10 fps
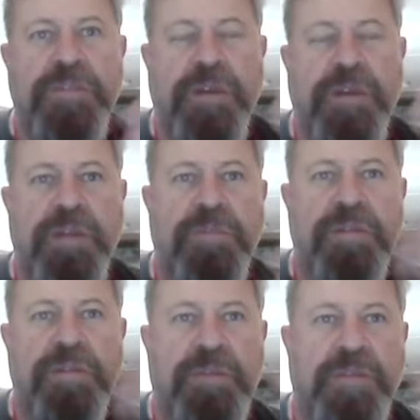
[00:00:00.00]
We're going to
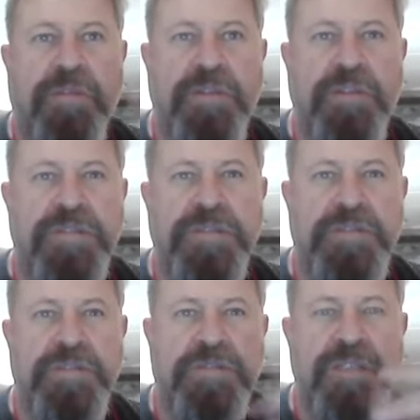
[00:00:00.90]
build up the grasses,
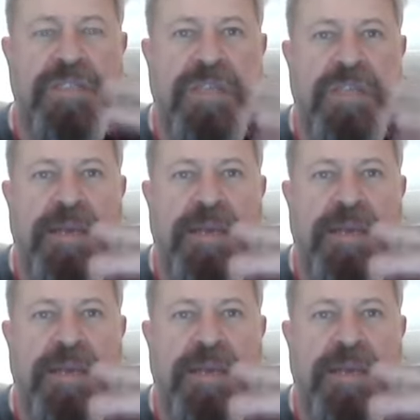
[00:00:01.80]
the trees,